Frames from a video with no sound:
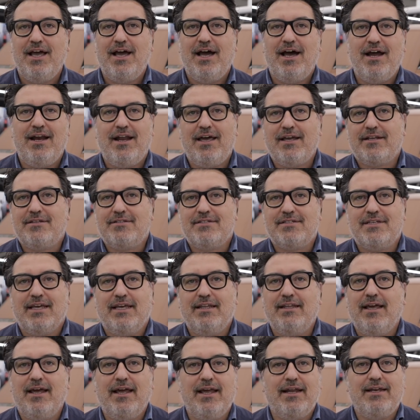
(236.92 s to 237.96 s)
I like to say
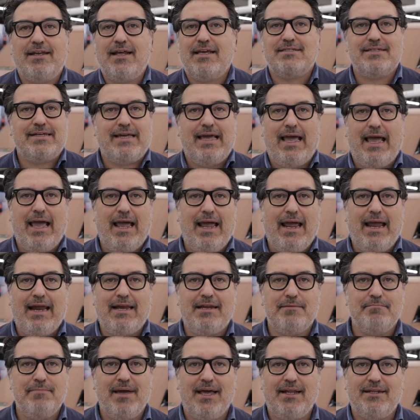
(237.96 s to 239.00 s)
that it doesn't get
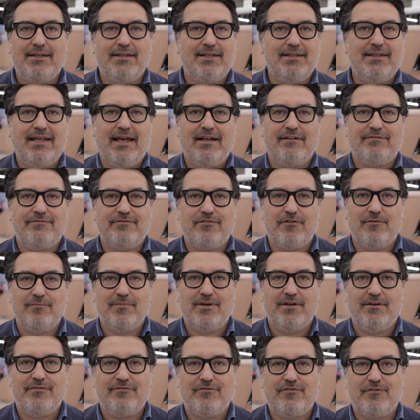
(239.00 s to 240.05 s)
any better than that from
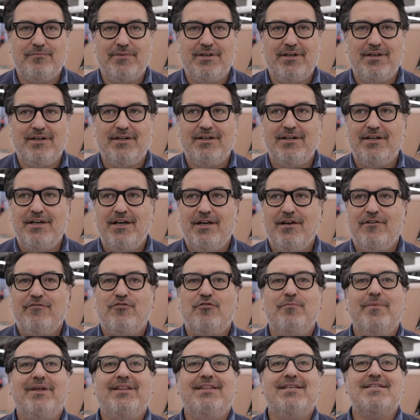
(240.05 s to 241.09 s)

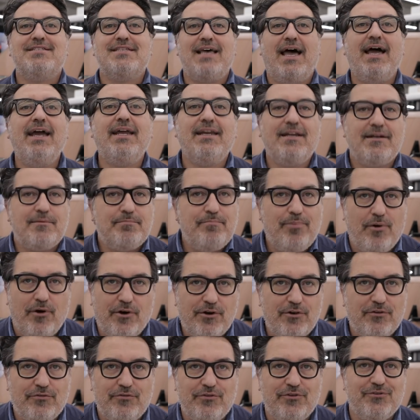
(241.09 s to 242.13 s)
a designer
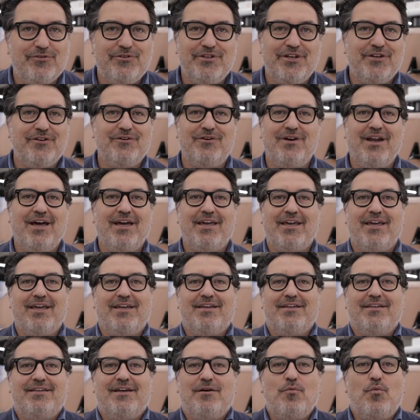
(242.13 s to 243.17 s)
point of view. You know, like
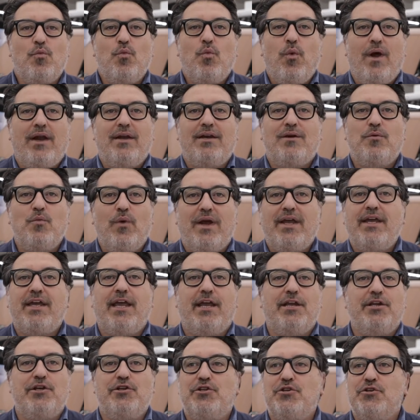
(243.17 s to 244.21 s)
when
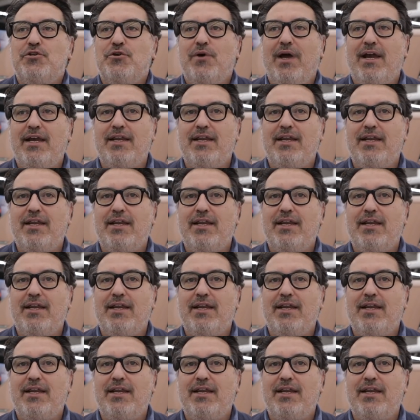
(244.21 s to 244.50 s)
can you do